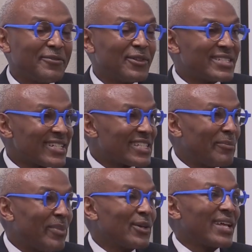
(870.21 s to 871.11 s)
for just
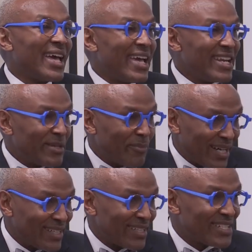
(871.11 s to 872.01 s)
about
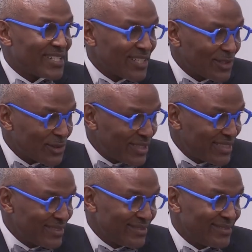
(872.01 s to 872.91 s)
anybody,
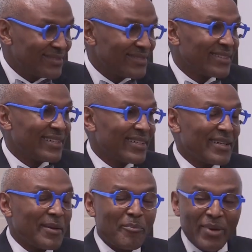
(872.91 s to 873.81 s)
children,
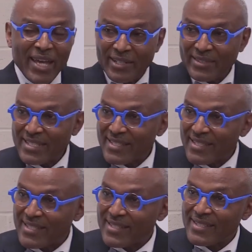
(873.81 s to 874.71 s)

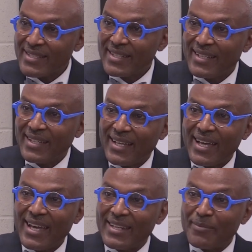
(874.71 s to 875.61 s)
parents,
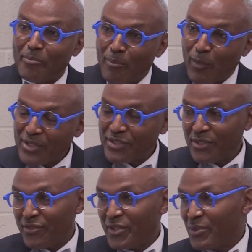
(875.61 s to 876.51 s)
and
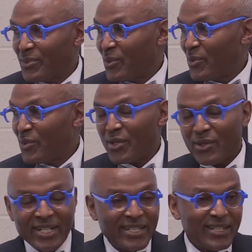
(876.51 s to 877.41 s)
most of you who
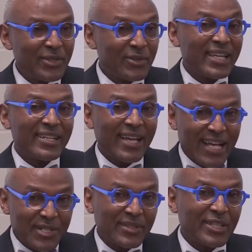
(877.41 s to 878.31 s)
know her, you can
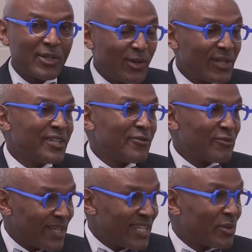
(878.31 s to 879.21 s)
actually call her
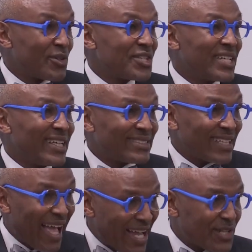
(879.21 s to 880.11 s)
friend because she
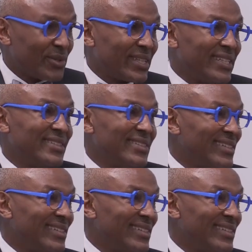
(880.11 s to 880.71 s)
is actually